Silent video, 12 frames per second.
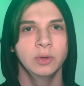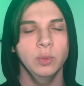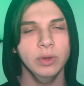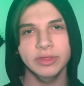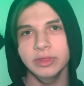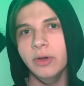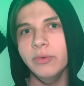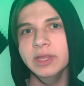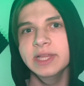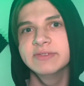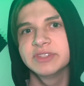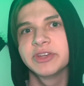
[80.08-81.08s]
With No
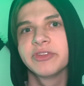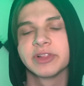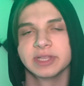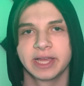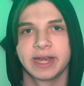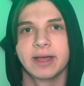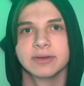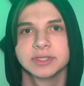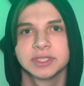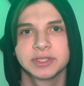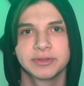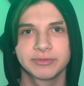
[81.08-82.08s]
One Lives Under the
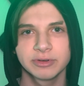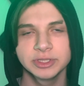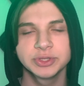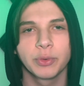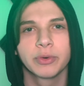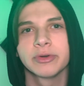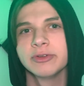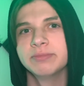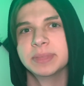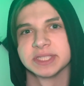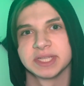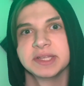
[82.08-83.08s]
Lighthouse, the first order
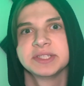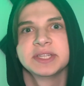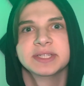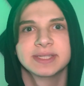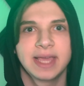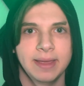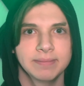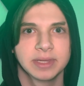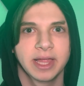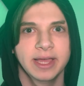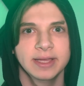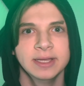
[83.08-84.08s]
of business is
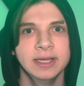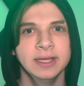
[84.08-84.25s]
gameplay.